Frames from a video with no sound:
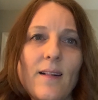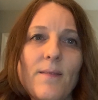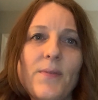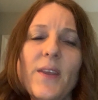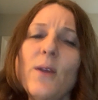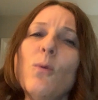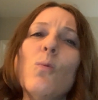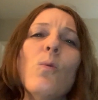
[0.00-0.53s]

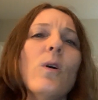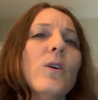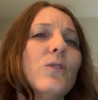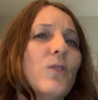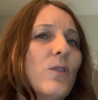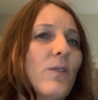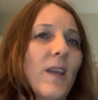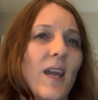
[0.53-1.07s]
They want
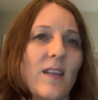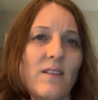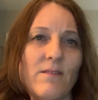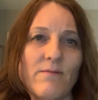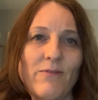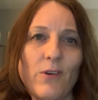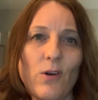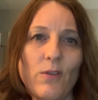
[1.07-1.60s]
to get
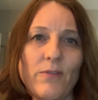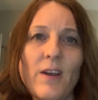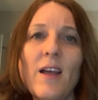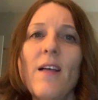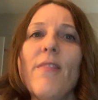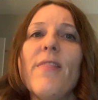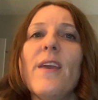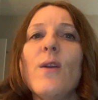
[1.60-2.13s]
involved.
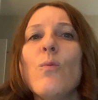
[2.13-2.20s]
They